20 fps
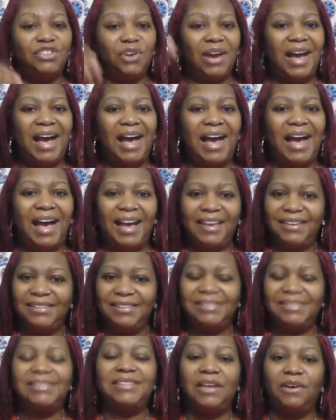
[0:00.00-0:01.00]
your
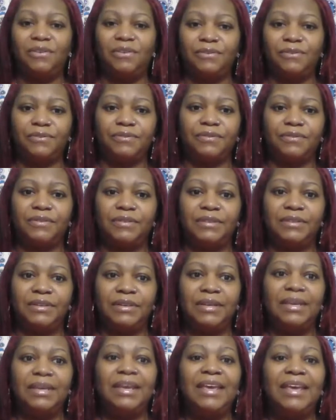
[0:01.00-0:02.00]
highest self
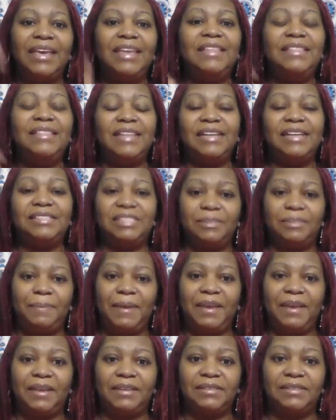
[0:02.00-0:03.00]
in that
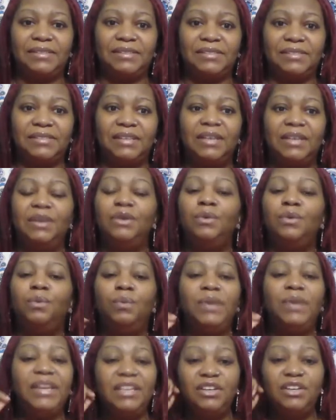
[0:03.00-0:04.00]
space.
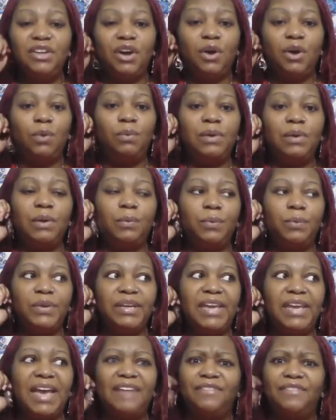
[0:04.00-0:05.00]
We know what
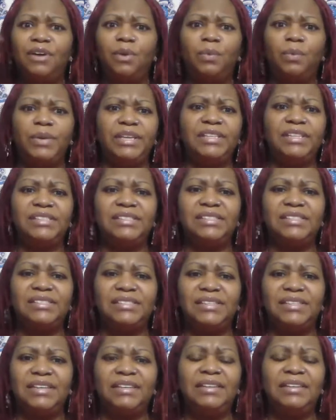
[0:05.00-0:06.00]
we have our
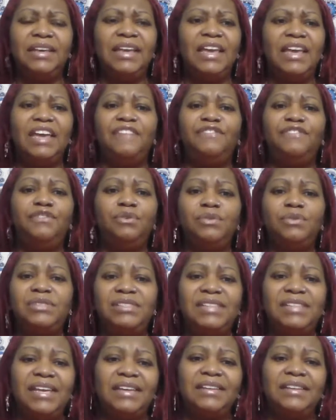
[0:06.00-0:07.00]
weaknesses in. If you
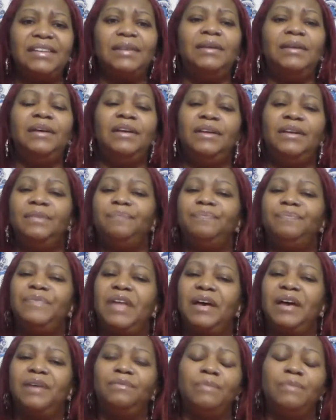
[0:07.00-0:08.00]
set
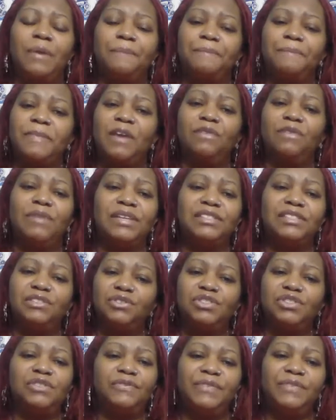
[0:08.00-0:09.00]
a
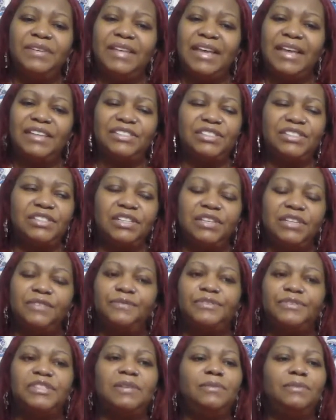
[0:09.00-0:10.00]
resolution for last year
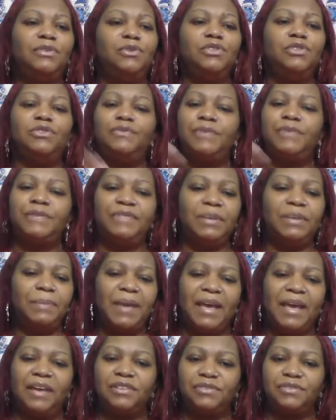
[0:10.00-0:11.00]
to lose 50
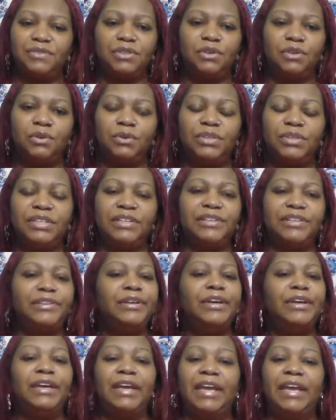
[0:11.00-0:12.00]
pounds for the whole year
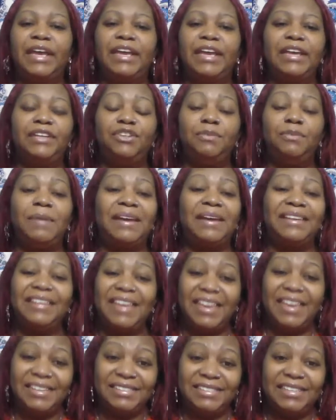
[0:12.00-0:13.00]
and you might have
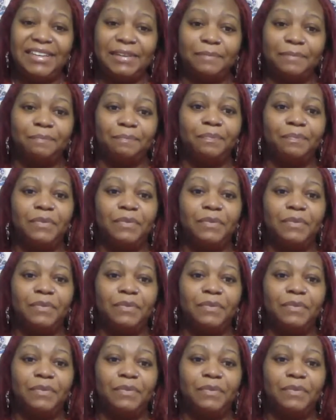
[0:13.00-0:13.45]
gained 10,